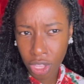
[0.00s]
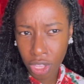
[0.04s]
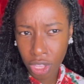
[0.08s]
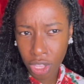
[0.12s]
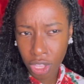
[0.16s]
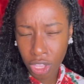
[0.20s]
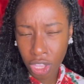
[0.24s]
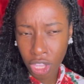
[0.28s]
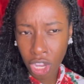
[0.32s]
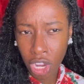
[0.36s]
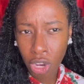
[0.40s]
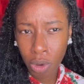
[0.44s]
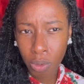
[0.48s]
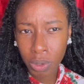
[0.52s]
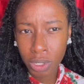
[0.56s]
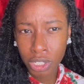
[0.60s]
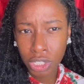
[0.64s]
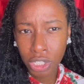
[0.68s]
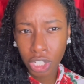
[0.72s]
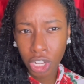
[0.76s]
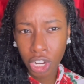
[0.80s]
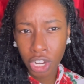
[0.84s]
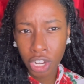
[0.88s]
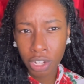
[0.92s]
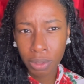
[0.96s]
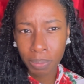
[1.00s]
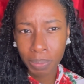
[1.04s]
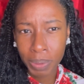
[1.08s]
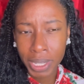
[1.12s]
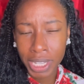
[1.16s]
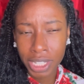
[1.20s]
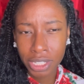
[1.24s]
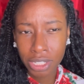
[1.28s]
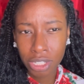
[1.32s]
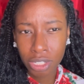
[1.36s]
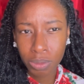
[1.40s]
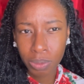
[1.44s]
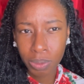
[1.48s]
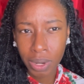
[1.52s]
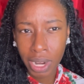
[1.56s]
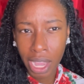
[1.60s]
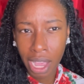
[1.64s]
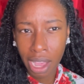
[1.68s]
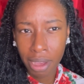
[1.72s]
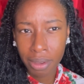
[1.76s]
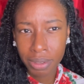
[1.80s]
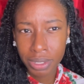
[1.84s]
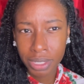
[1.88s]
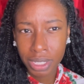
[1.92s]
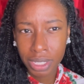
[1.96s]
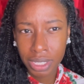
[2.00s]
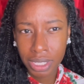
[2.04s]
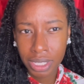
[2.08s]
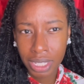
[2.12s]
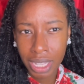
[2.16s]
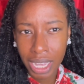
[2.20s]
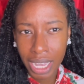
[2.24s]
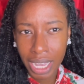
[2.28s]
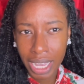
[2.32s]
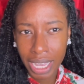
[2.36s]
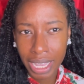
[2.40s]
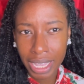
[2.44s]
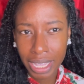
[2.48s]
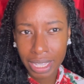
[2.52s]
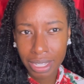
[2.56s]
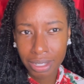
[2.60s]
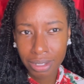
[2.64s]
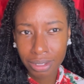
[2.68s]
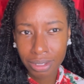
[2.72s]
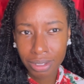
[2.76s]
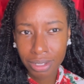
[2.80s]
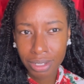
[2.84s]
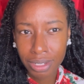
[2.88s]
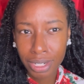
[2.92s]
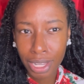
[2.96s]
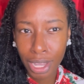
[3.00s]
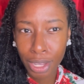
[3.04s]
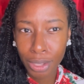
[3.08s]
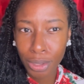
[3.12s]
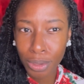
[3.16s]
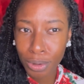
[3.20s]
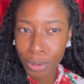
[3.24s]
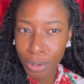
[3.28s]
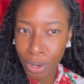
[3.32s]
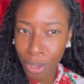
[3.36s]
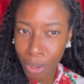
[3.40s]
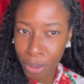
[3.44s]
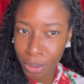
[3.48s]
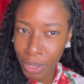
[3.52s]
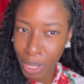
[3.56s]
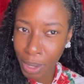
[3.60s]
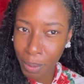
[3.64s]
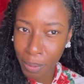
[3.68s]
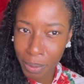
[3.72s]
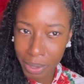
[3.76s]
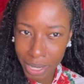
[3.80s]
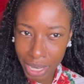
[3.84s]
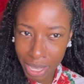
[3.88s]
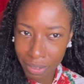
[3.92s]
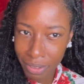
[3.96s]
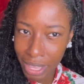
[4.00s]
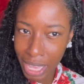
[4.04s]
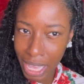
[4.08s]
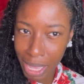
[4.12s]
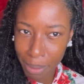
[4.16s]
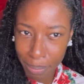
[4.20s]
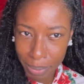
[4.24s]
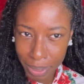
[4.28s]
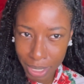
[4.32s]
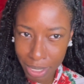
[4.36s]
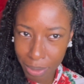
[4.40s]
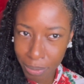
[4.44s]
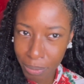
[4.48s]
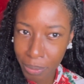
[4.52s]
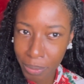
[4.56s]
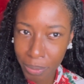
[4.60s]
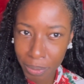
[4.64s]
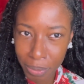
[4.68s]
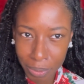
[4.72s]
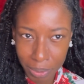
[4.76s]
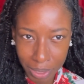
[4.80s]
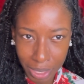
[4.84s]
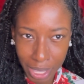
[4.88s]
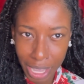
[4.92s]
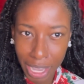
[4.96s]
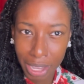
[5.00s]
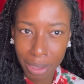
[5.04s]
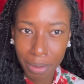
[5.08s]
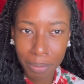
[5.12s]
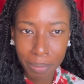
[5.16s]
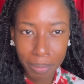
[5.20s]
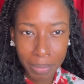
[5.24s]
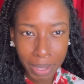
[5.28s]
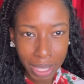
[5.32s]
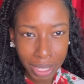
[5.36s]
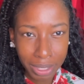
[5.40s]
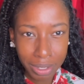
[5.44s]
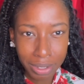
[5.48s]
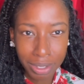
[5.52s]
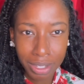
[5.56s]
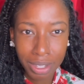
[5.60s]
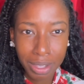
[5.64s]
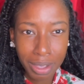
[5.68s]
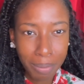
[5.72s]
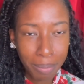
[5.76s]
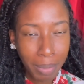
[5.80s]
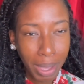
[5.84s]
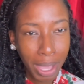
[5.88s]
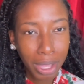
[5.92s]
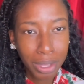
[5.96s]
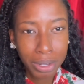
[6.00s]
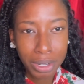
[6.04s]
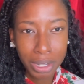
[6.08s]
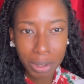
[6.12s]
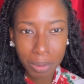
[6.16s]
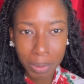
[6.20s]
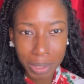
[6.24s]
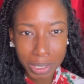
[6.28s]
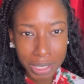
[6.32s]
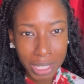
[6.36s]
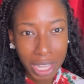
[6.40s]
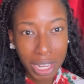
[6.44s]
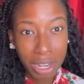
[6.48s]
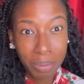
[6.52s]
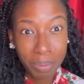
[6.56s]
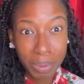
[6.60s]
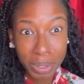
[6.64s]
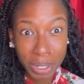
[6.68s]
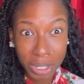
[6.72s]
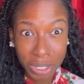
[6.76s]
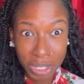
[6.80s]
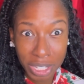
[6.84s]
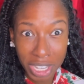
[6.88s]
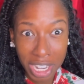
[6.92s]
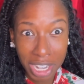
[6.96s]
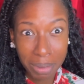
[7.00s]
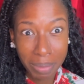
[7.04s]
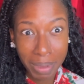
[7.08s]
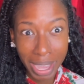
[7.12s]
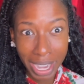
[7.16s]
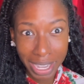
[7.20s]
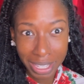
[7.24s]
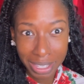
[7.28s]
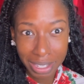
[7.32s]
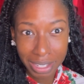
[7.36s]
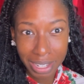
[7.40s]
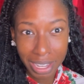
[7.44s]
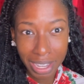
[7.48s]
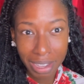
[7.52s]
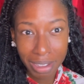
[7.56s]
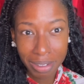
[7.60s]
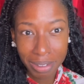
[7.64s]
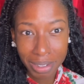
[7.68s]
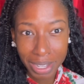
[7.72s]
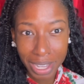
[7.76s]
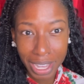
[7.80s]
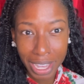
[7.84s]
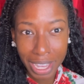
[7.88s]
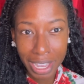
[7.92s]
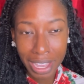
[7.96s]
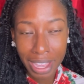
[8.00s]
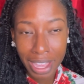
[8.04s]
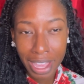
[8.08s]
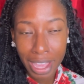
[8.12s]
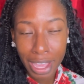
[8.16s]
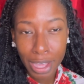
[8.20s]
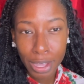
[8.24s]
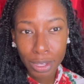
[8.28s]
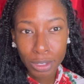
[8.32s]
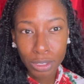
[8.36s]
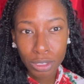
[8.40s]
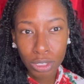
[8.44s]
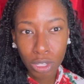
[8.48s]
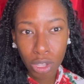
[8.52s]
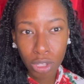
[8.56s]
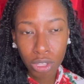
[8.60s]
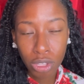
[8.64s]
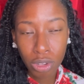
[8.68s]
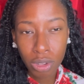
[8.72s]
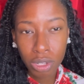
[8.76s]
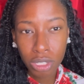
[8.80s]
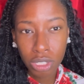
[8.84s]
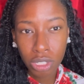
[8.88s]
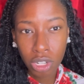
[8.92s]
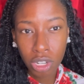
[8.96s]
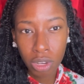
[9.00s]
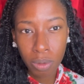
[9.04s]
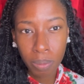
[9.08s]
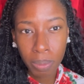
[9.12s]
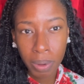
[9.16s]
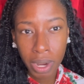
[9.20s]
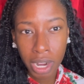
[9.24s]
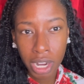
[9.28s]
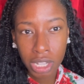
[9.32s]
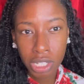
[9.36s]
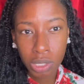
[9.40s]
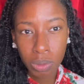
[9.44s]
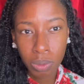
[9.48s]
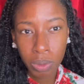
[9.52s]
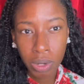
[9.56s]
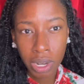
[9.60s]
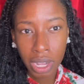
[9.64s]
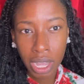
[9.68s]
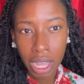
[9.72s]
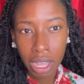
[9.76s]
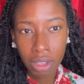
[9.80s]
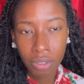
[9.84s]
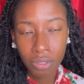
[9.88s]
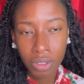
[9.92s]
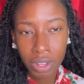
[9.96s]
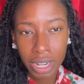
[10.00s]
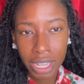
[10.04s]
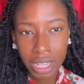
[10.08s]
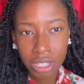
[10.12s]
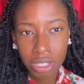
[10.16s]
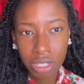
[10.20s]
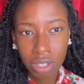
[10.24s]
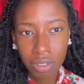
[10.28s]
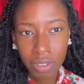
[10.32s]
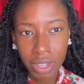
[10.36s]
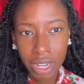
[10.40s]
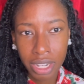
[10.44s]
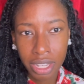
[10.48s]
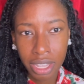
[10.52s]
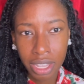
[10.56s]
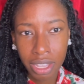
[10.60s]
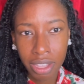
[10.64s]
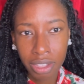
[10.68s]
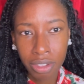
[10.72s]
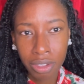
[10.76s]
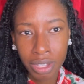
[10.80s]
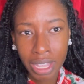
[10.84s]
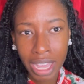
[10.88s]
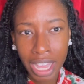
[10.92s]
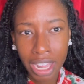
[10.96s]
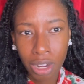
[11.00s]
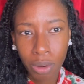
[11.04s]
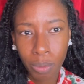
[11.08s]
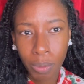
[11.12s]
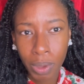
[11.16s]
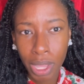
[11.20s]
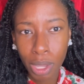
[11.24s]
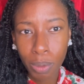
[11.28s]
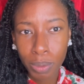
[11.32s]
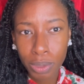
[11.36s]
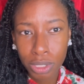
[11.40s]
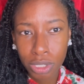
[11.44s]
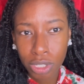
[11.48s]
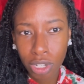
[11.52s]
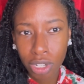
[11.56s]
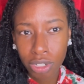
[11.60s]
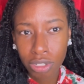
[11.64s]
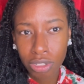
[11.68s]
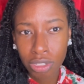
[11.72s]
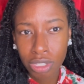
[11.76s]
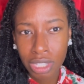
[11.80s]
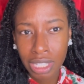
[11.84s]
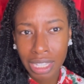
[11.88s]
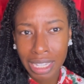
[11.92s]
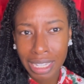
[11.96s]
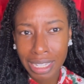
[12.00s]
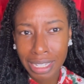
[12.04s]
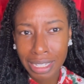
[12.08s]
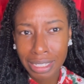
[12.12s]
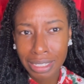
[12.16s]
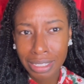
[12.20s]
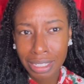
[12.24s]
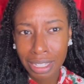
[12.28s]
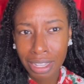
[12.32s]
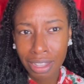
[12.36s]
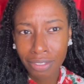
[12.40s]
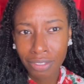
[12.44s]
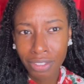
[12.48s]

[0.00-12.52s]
there was certain pieces where I was just like, now you know that wouldn't have happened. And like, melanin was not appreciated back in the day, okay? So there are certain parts where I feel like Chevalier got away with certain things, of